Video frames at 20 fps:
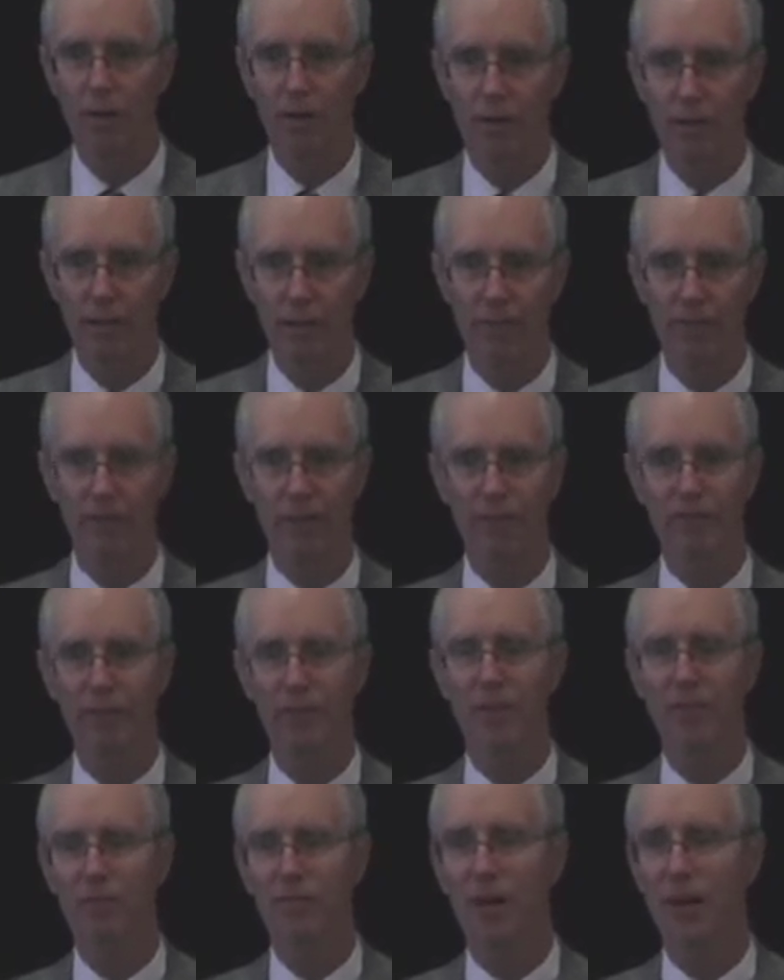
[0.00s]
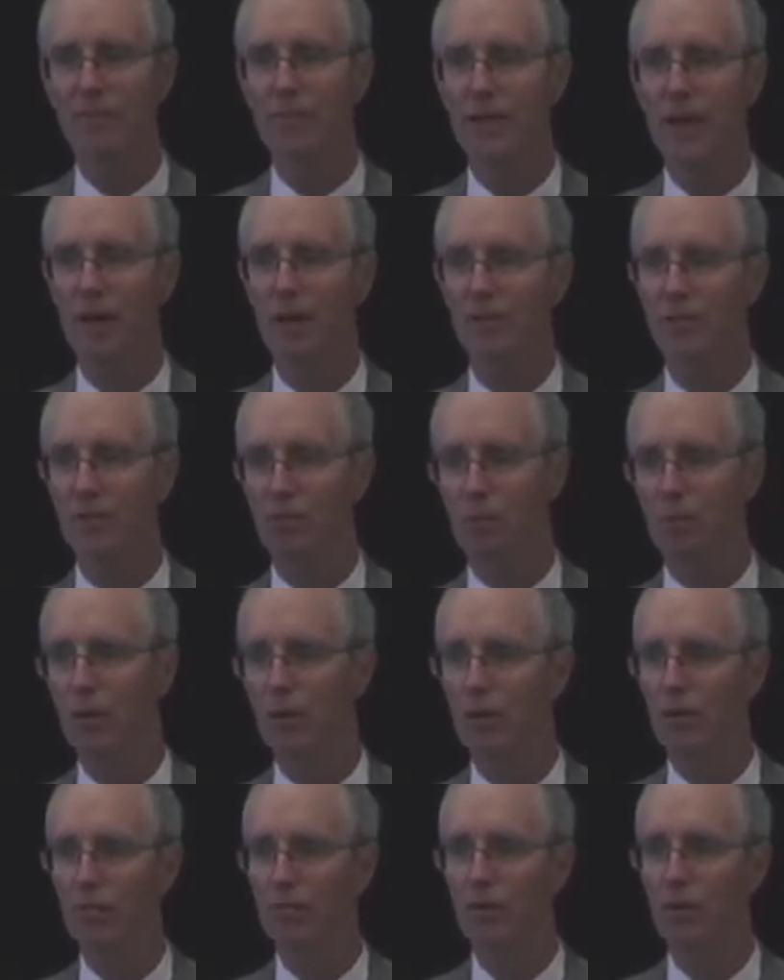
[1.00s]
anything 55 gallons and
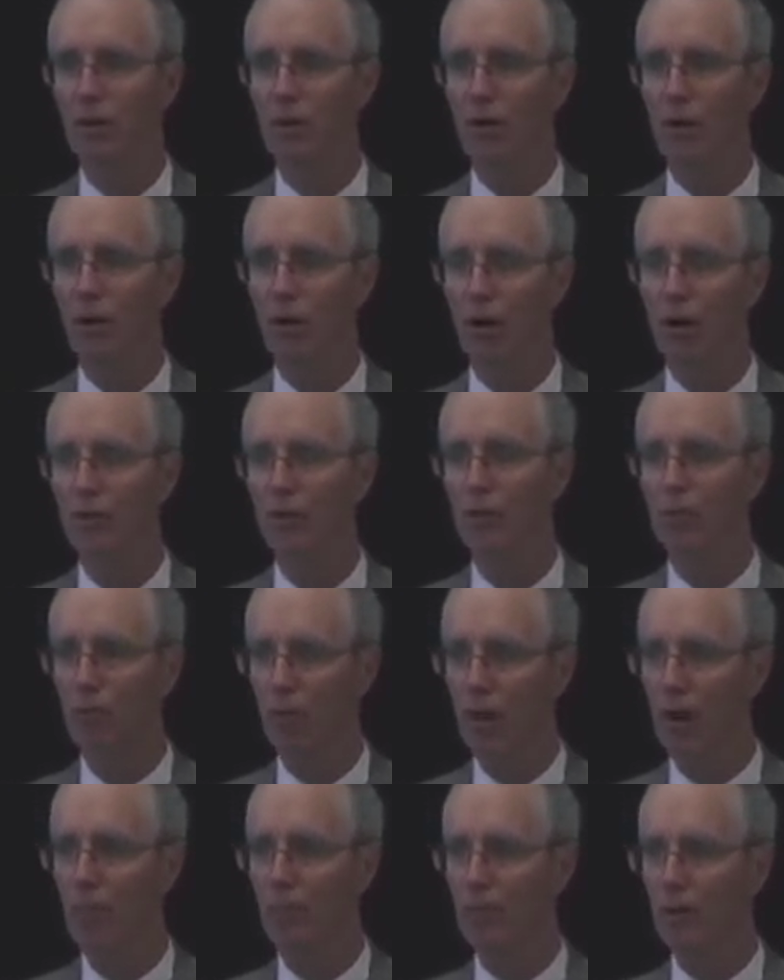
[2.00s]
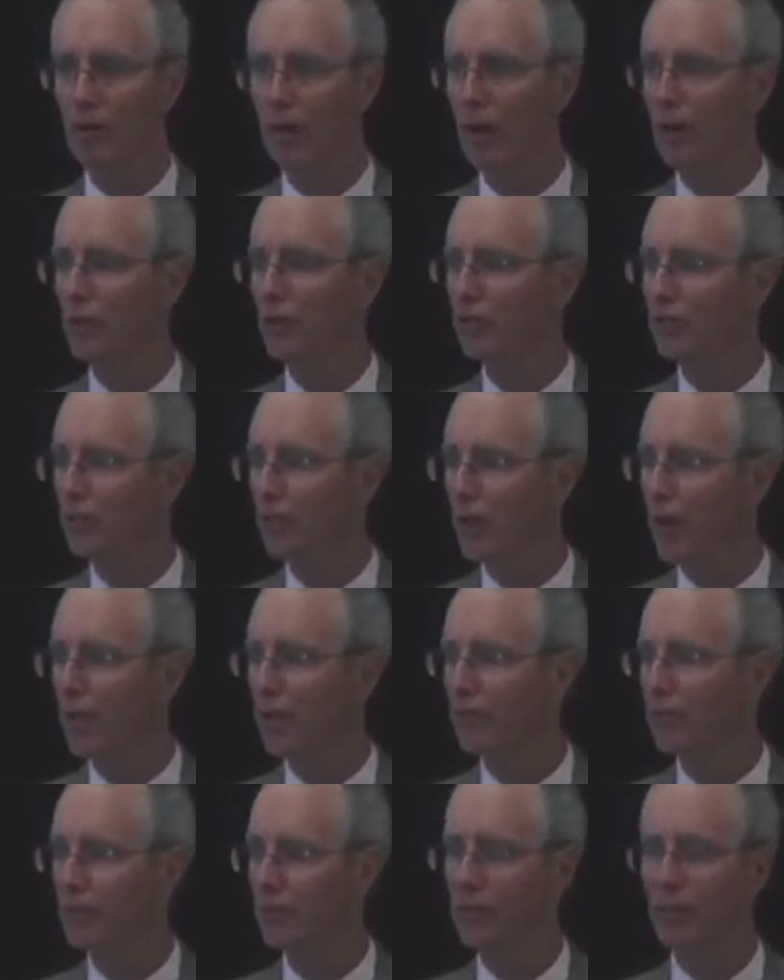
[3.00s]
above on your property, on your
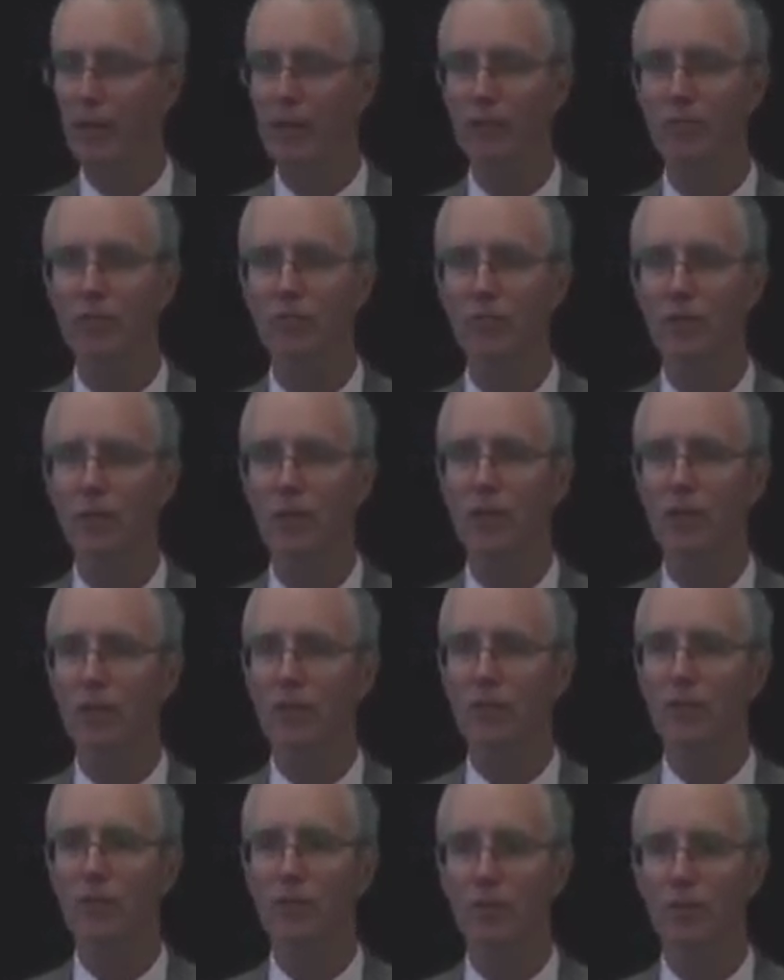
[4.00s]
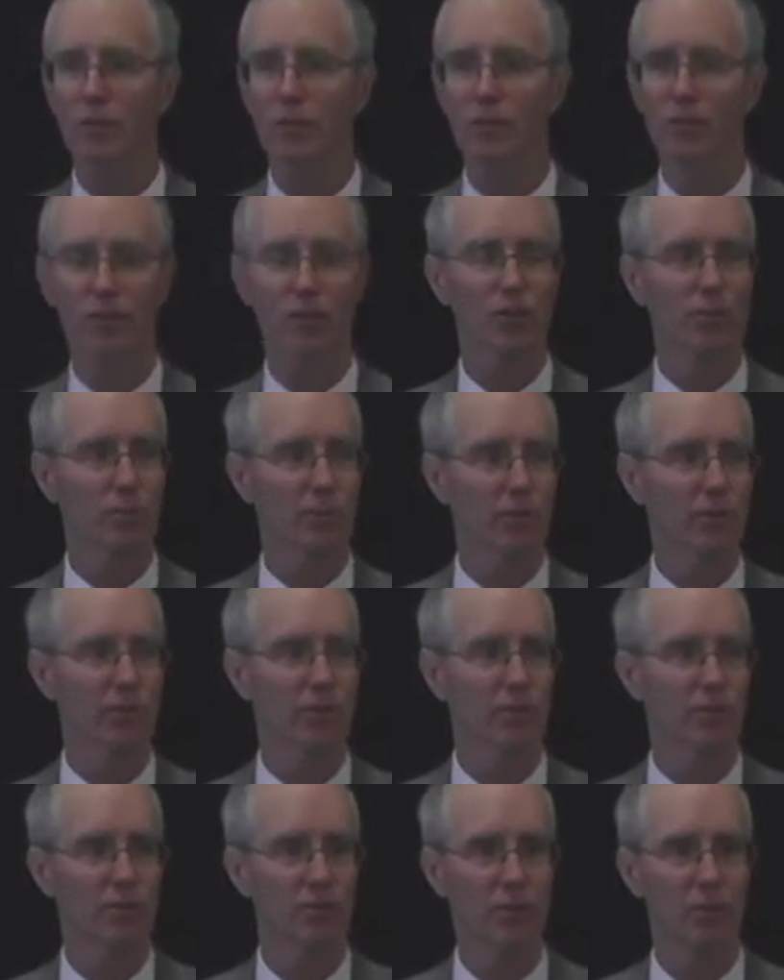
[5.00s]
site, then yes, these
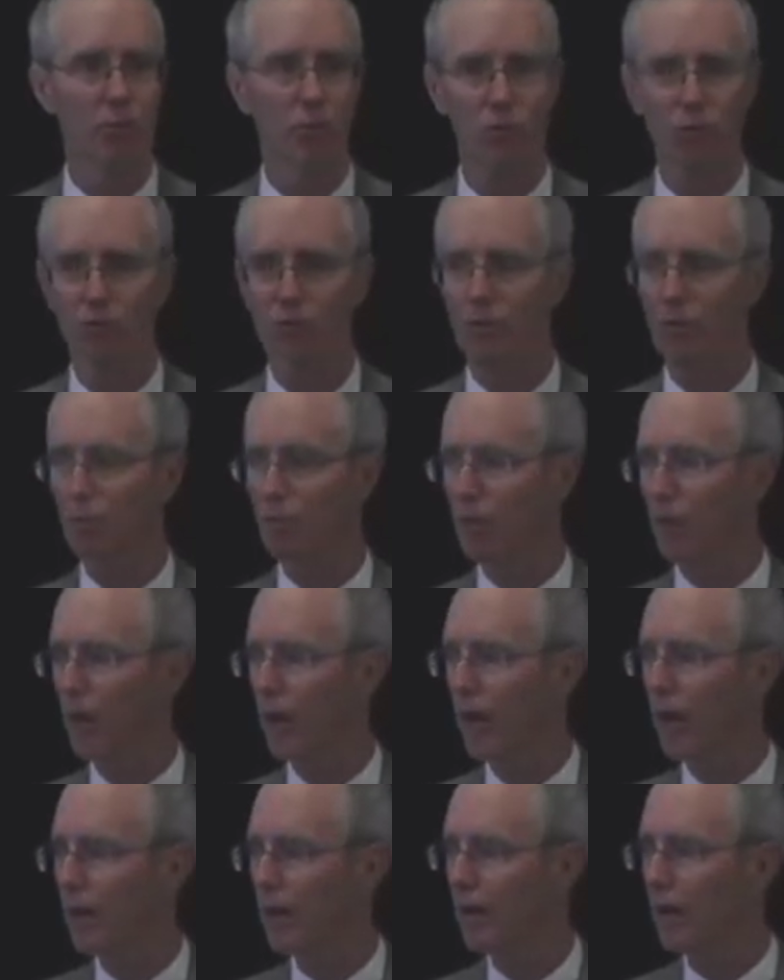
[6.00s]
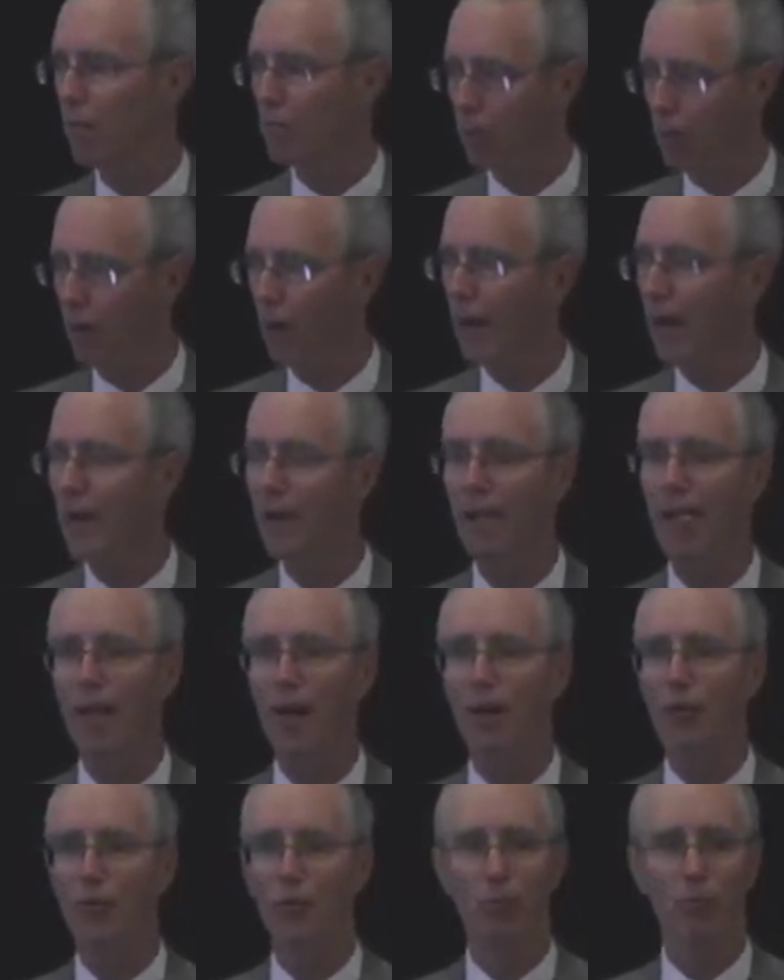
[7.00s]
SPCC rules apply.
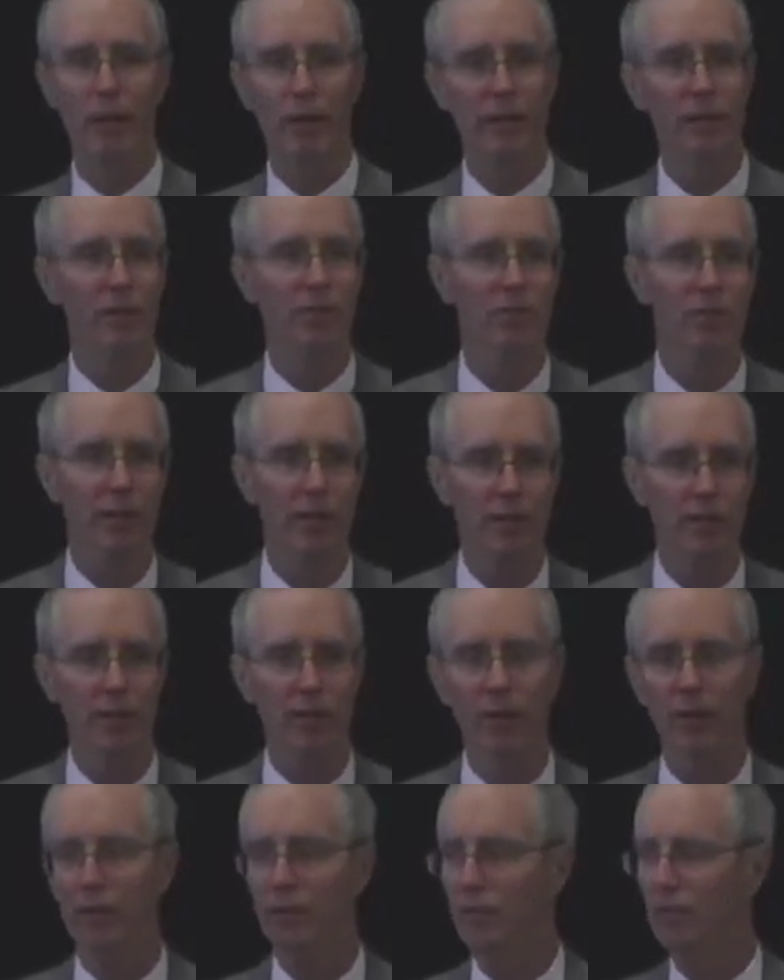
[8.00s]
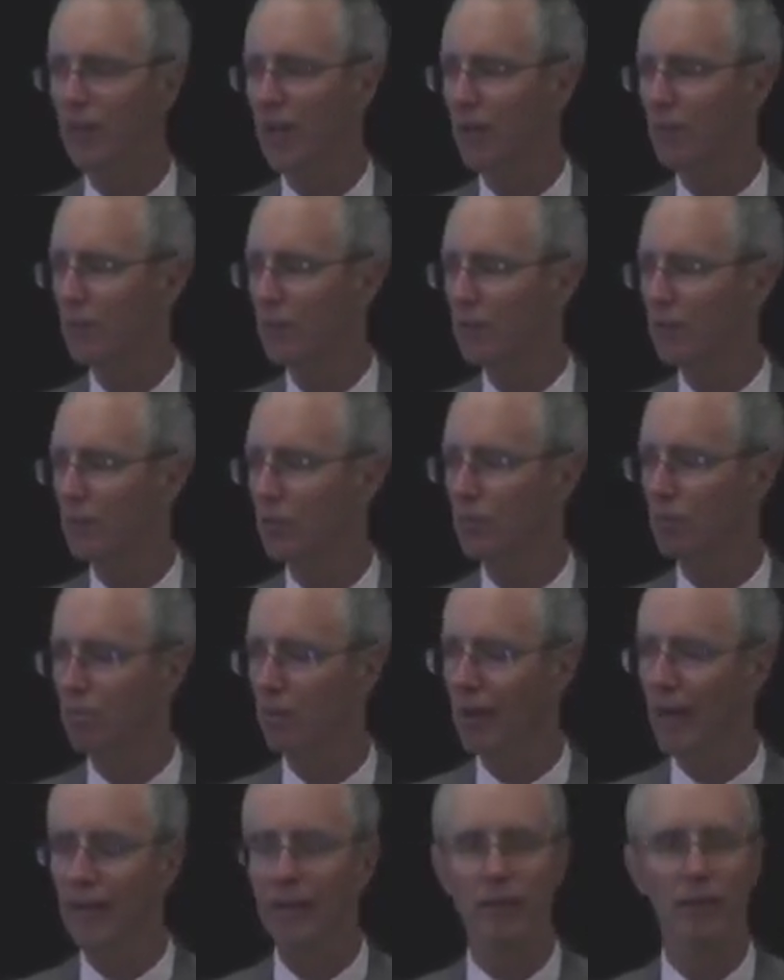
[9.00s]
You may need secondary containment. You
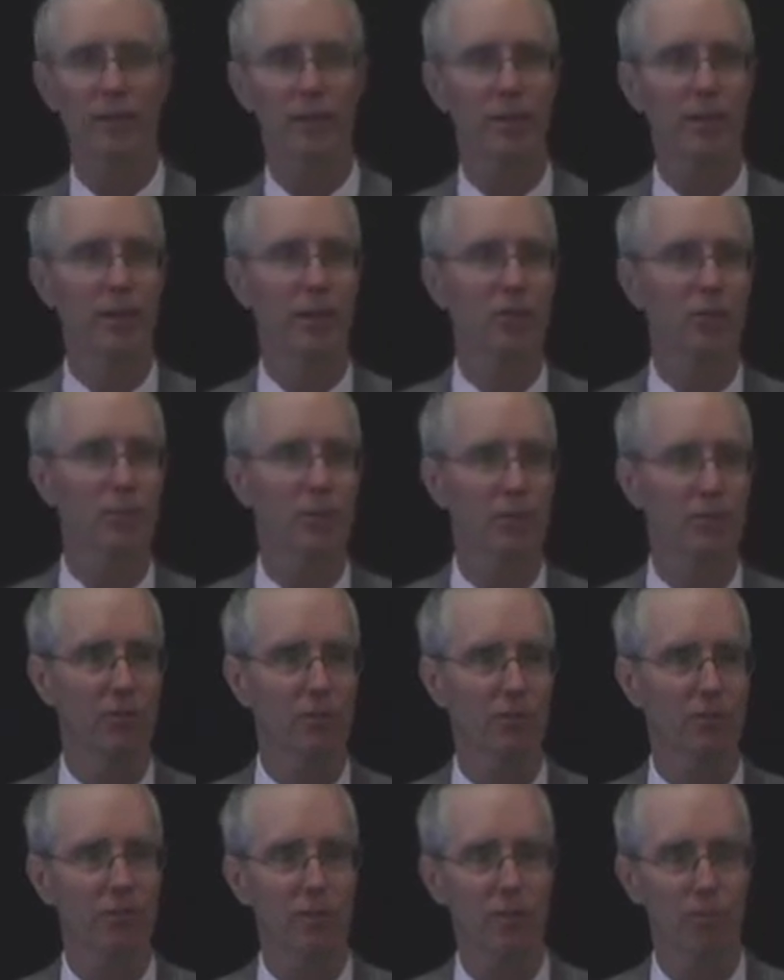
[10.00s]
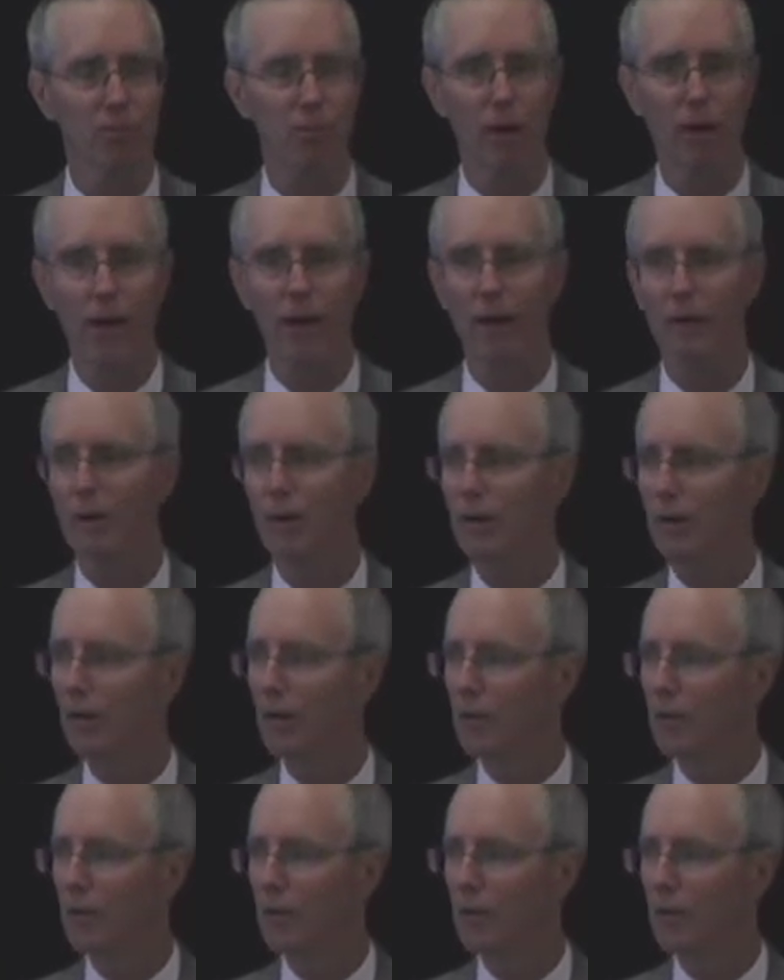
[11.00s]
likely need an SPCC plan.